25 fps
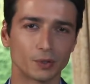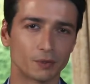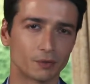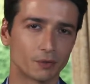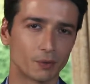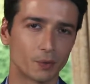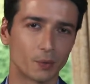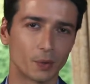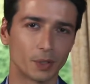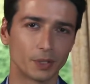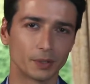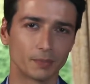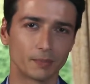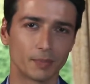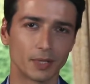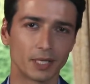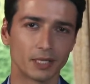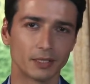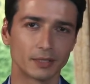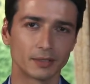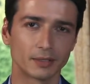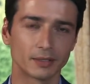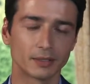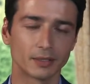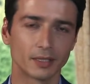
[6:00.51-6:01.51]
for world
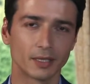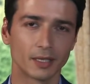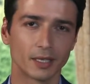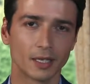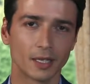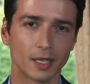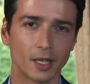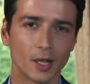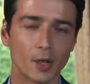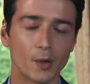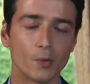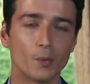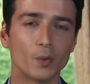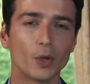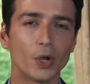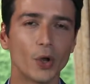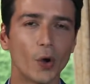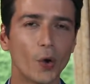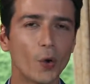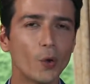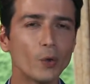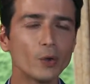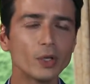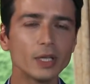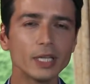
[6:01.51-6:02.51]
peace. We
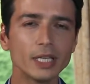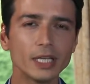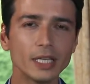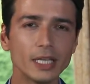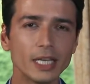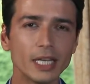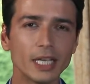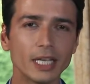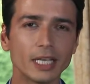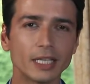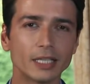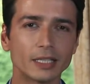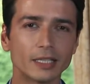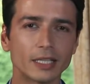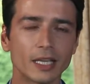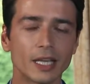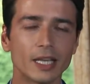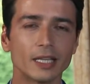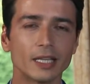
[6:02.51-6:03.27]
only need